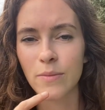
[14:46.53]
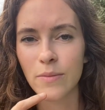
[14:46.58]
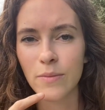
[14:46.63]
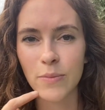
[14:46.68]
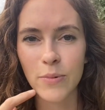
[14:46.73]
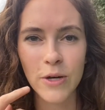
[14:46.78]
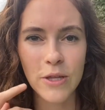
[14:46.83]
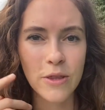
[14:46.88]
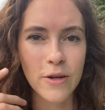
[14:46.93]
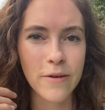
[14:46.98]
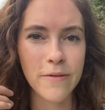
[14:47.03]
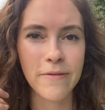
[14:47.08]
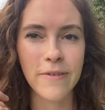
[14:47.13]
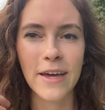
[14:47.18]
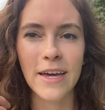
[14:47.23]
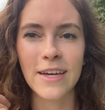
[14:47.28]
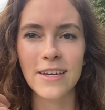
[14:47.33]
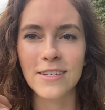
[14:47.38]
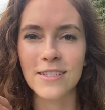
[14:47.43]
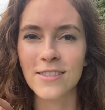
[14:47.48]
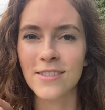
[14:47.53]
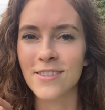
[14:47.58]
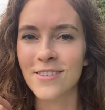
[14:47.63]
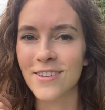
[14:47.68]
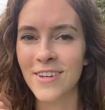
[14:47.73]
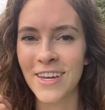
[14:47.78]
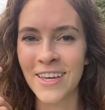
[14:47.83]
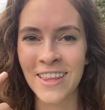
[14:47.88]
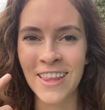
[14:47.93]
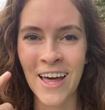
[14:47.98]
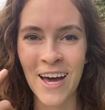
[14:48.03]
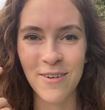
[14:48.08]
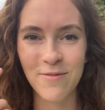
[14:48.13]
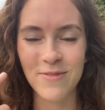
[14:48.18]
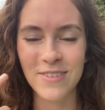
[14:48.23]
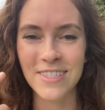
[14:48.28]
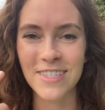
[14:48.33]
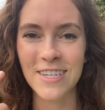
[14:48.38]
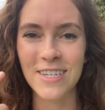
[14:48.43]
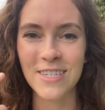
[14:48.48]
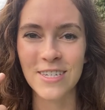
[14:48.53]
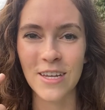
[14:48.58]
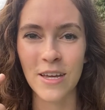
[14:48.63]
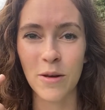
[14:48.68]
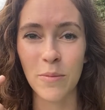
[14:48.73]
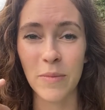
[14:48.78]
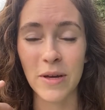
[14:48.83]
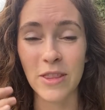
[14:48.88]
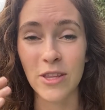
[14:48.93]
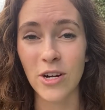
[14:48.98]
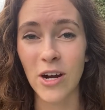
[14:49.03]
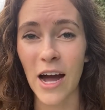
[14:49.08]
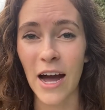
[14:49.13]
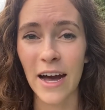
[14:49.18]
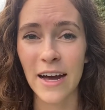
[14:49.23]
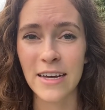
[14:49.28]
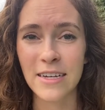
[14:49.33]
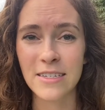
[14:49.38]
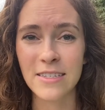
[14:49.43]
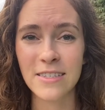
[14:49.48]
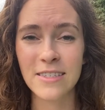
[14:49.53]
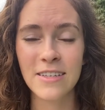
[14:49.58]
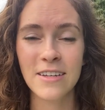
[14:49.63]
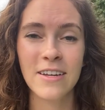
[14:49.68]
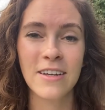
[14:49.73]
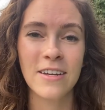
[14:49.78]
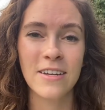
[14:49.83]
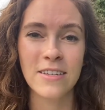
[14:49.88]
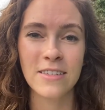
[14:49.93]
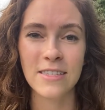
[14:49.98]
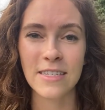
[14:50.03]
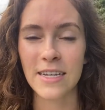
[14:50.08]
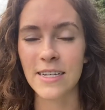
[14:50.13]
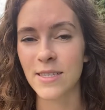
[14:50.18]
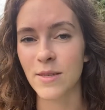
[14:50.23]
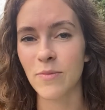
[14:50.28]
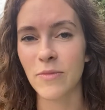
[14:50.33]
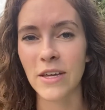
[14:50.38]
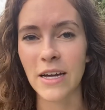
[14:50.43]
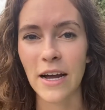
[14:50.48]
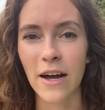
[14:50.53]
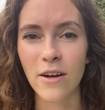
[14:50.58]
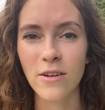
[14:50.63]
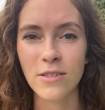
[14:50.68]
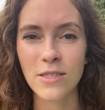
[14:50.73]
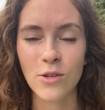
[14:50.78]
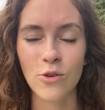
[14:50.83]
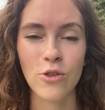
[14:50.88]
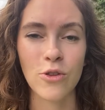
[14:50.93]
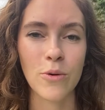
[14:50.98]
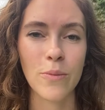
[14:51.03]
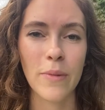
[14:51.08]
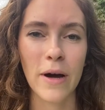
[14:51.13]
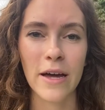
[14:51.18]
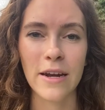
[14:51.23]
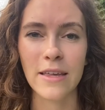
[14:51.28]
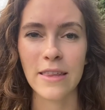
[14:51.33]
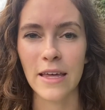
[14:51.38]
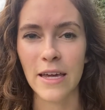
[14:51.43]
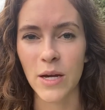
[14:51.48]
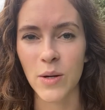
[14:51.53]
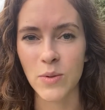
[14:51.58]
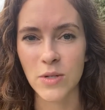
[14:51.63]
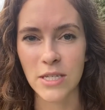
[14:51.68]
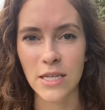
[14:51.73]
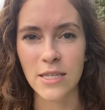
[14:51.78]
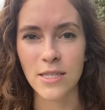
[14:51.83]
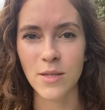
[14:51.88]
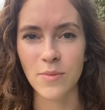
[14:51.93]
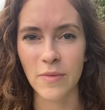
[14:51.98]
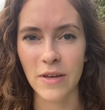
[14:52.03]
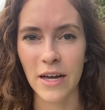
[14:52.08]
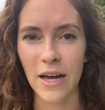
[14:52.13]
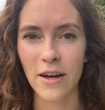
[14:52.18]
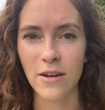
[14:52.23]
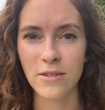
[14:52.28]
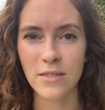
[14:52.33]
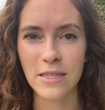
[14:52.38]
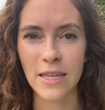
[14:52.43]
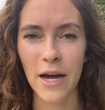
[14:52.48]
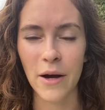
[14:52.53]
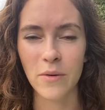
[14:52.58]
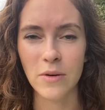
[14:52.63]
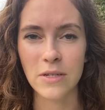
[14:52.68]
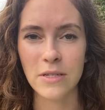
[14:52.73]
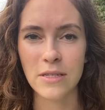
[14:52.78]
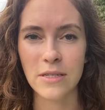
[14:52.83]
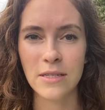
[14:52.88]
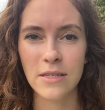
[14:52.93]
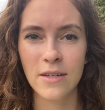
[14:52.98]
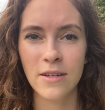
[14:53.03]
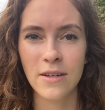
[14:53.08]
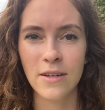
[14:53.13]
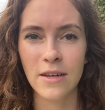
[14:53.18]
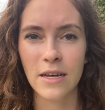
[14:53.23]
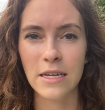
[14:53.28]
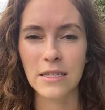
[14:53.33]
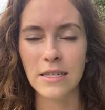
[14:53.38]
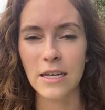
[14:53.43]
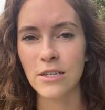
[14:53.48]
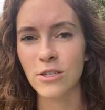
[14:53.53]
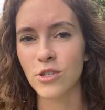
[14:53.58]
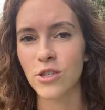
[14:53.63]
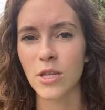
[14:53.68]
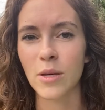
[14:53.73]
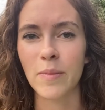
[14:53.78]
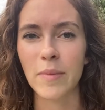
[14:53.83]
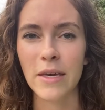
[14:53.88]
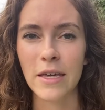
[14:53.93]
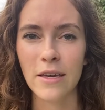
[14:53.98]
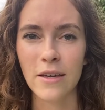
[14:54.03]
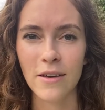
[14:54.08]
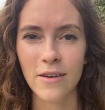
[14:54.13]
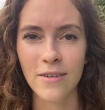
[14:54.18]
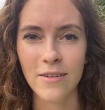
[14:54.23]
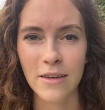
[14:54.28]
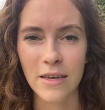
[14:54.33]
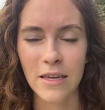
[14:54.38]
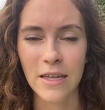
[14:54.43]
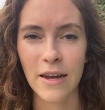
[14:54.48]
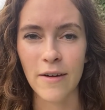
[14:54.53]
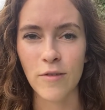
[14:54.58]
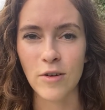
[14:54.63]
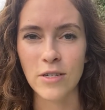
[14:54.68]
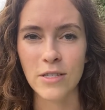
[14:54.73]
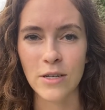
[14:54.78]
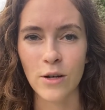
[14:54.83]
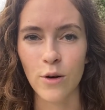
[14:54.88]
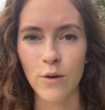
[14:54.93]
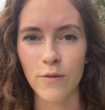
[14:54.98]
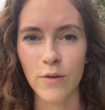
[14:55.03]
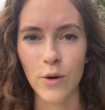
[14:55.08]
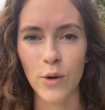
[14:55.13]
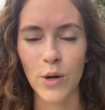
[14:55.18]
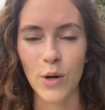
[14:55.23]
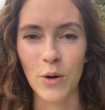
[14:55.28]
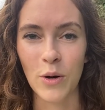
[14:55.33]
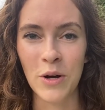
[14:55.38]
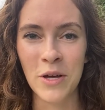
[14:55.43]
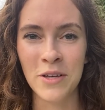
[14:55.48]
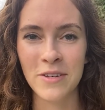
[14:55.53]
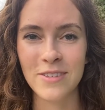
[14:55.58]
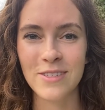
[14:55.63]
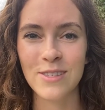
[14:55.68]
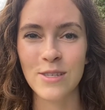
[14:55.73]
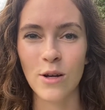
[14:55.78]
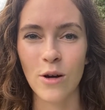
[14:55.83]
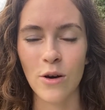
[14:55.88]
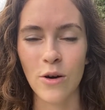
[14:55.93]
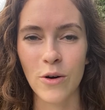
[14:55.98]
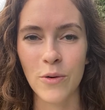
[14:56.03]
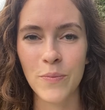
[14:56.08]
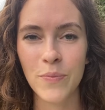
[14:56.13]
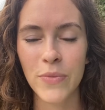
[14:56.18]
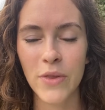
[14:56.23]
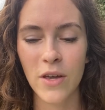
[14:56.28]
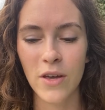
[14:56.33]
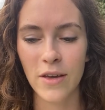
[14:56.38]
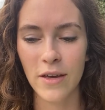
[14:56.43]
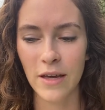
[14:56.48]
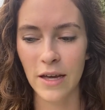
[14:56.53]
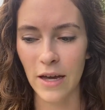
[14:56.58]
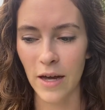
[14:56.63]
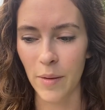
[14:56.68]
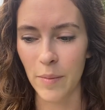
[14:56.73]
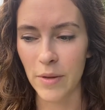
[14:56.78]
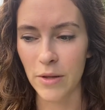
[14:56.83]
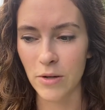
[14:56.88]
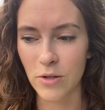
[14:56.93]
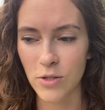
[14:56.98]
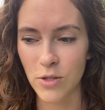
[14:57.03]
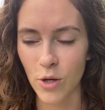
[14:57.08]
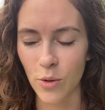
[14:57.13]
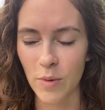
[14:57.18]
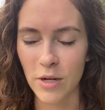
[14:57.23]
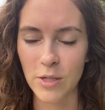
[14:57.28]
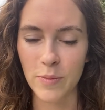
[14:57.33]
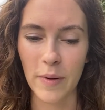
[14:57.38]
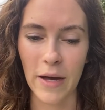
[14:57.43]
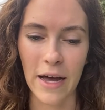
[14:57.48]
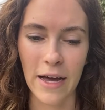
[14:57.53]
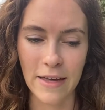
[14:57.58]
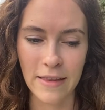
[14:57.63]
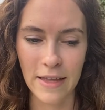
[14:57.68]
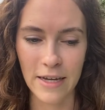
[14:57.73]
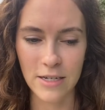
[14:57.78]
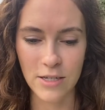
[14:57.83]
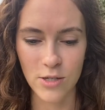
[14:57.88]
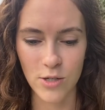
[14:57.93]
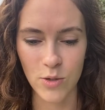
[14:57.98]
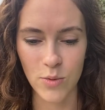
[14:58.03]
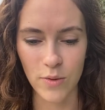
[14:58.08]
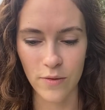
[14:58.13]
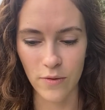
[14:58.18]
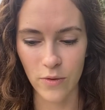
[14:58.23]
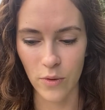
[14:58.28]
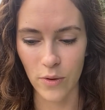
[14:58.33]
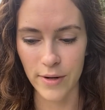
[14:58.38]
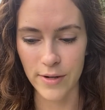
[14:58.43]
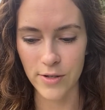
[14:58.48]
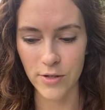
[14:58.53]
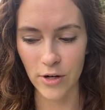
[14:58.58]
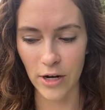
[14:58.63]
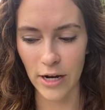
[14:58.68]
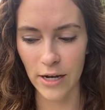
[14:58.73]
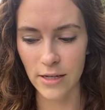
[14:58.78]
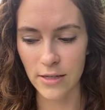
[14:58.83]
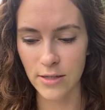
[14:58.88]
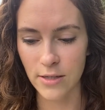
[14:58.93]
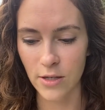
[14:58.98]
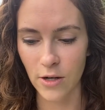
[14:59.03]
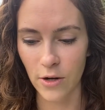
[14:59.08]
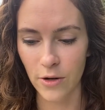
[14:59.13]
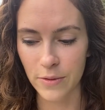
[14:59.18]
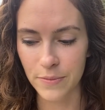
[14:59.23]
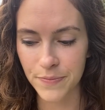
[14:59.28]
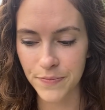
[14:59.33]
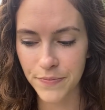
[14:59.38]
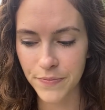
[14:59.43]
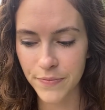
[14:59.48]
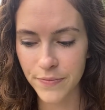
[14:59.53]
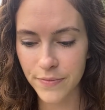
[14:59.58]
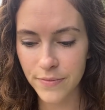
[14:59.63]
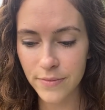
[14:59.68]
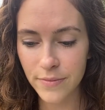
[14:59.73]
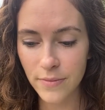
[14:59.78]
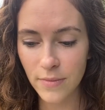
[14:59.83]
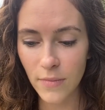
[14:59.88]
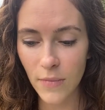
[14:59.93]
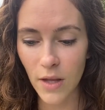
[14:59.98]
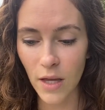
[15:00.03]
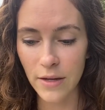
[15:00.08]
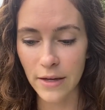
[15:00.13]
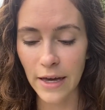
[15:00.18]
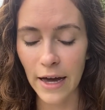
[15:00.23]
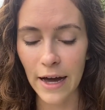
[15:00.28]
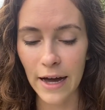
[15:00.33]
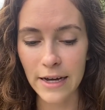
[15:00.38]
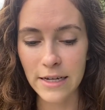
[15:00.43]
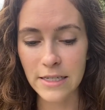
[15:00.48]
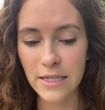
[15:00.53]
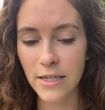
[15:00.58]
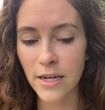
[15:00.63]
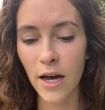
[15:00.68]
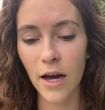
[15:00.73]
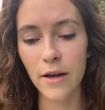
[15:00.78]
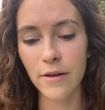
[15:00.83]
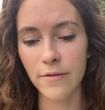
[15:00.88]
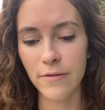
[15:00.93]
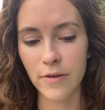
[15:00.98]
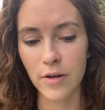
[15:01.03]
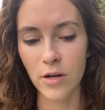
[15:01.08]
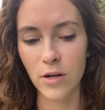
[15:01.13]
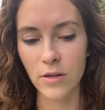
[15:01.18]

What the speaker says: put their face in that position, but their eyes say something else, or their body language says something else. That was essentially me in every single photo. So, and there's so much behind that too, of course, right? So yeah, I did not feel